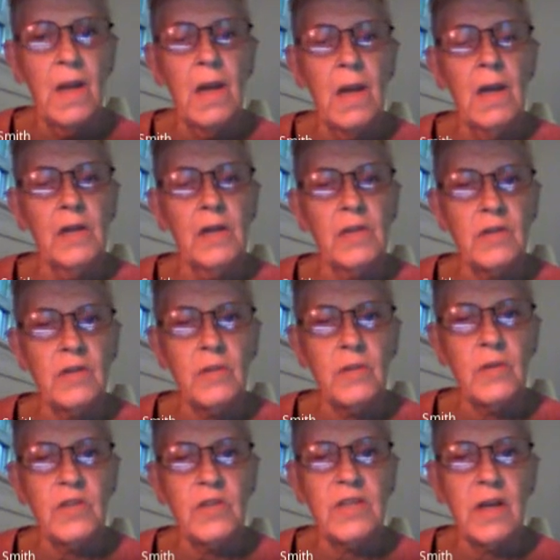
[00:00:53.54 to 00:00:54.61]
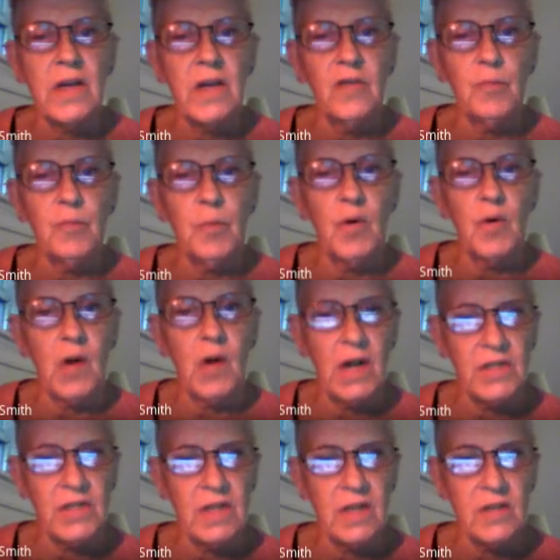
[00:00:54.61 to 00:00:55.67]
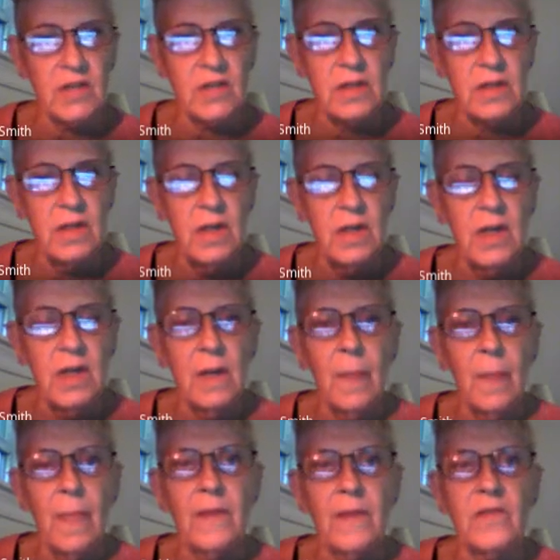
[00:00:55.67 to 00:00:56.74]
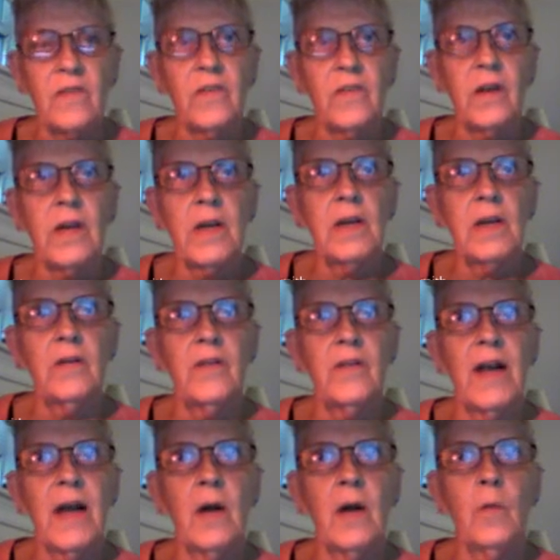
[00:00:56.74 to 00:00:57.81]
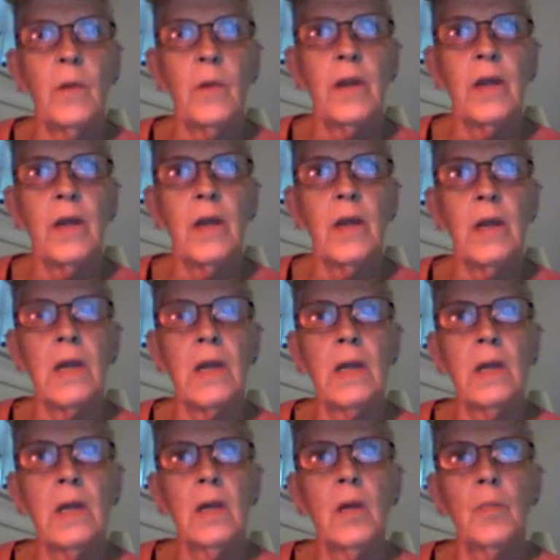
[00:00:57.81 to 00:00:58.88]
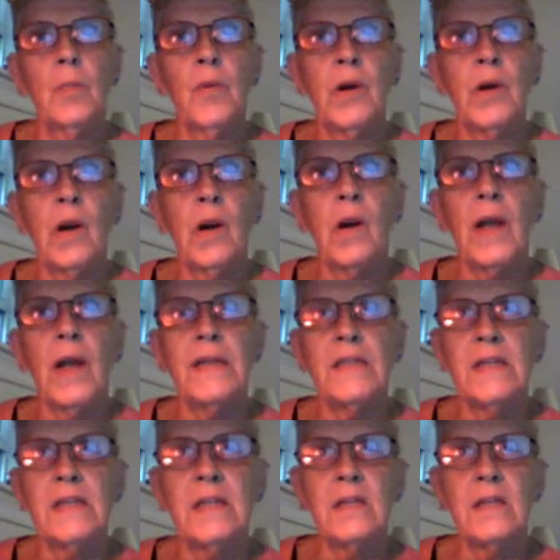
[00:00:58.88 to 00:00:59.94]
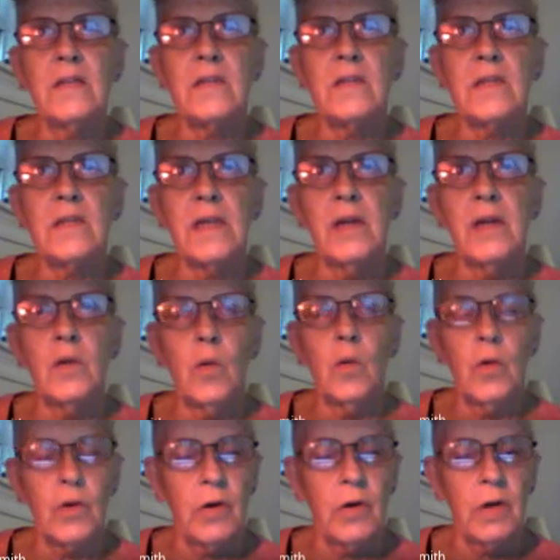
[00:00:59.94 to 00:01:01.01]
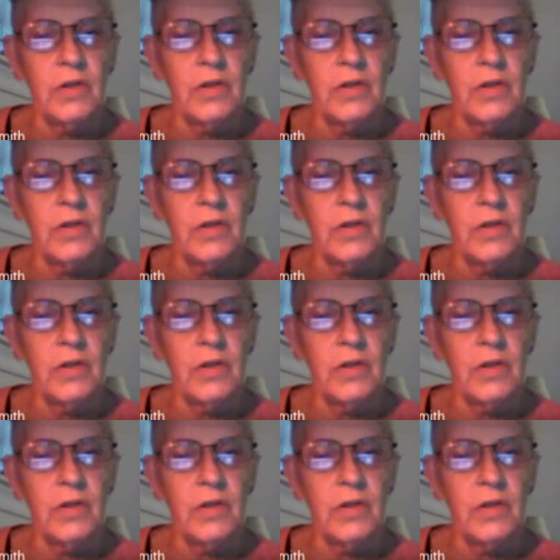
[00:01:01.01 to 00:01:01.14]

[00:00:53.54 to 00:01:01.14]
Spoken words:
It's also a study of process. It's a study of how we put our ideas in order.